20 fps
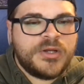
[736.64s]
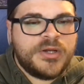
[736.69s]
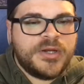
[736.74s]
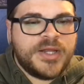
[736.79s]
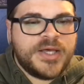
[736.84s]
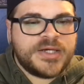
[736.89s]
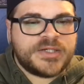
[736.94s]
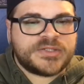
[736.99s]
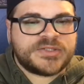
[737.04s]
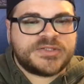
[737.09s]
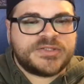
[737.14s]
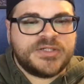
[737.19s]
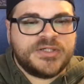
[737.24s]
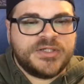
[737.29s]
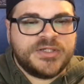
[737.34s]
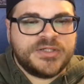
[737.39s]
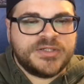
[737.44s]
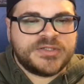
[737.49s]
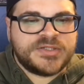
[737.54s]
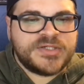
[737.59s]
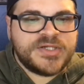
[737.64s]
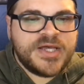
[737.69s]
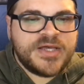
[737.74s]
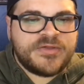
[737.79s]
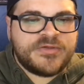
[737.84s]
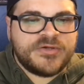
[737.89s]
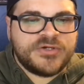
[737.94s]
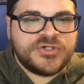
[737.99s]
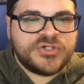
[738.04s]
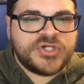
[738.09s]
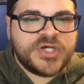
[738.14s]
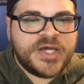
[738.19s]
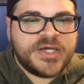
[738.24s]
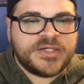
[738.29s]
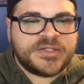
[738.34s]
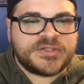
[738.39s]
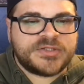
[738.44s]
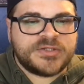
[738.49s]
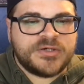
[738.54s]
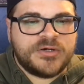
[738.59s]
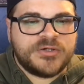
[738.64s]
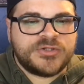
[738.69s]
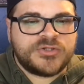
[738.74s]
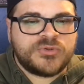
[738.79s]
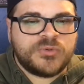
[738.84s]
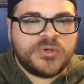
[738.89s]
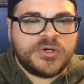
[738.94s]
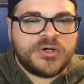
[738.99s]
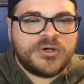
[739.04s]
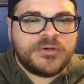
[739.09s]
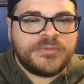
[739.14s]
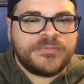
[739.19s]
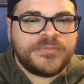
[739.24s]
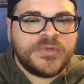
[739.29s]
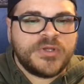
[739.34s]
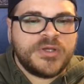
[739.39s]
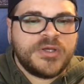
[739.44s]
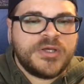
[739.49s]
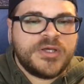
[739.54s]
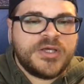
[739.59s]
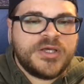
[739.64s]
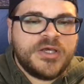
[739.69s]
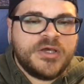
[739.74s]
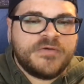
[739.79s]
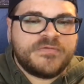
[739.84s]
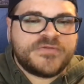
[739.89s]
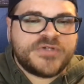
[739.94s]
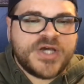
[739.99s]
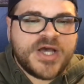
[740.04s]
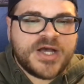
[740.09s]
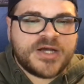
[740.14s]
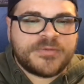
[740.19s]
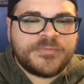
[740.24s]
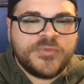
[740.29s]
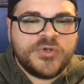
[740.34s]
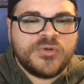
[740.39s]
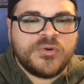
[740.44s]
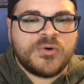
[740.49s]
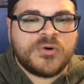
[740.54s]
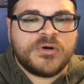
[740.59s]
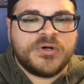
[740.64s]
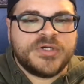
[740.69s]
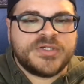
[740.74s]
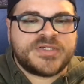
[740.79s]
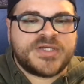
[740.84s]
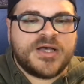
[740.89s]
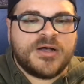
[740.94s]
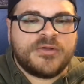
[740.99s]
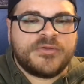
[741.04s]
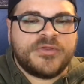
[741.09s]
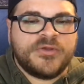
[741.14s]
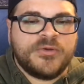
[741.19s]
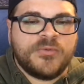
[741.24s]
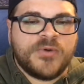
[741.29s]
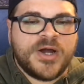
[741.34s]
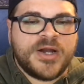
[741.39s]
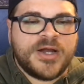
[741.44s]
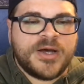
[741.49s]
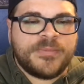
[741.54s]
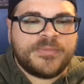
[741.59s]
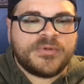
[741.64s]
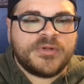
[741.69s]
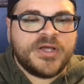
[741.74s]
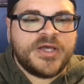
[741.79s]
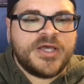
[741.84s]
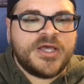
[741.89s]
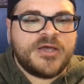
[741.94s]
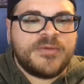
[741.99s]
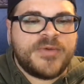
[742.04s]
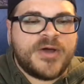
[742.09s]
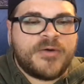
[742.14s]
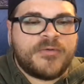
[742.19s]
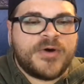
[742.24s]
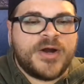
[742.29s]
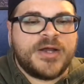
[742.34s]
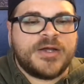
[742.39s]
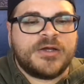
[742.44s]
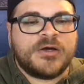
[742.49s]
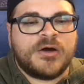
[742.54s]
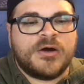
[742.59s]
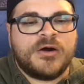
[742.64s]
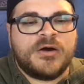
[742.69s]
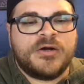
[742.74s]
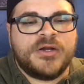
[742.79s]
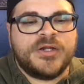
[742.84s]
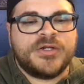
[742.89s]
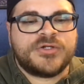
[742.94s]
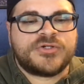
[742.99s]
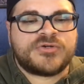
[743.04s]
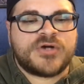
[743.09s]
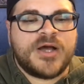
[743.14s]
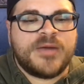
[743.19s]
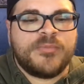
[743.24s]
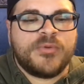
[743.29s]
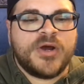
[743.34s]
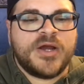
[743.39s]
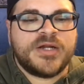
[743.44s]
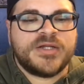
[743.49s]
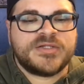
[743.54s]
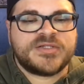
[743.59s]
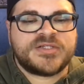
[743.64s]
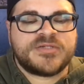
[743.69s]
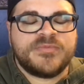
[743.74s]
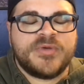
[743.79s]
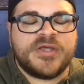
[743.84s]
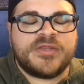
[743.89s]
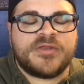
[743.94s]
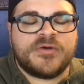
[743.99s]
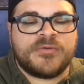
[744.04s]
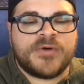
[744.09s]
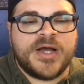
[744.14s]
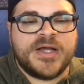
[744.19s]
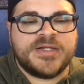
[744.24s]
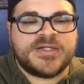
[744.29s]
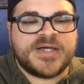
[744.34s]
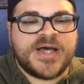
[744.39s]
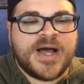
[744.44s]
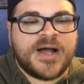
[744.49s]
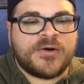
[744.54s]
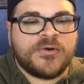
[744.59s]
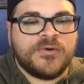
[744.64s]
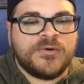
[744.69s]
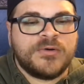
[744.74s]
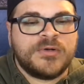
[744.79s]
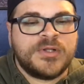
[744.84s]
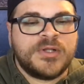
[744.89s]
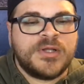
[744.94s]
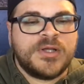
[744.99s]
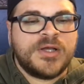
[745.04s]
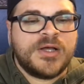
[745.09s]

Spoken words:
Next is Nathan Jenks on Twitter. If Jack Mewhort is healthy, why not play him at right guard and try Braden Smith at right tackle?